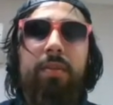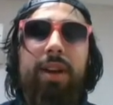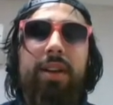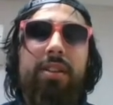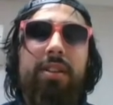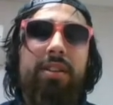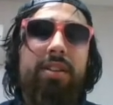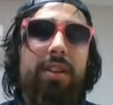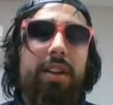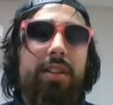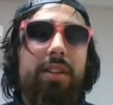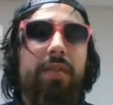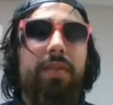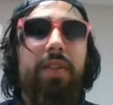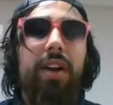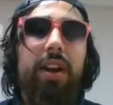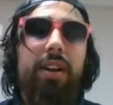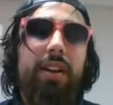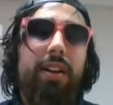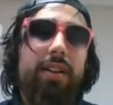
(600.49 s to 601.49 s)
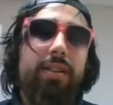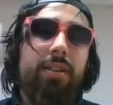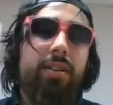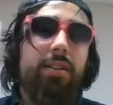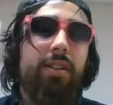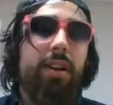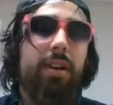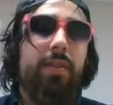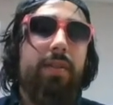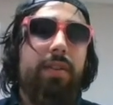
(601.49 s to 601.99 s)
might discuss the findings and
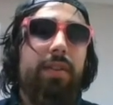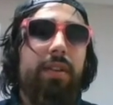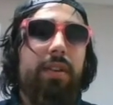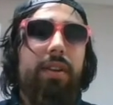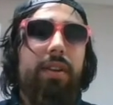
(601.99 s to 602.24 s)
stuff.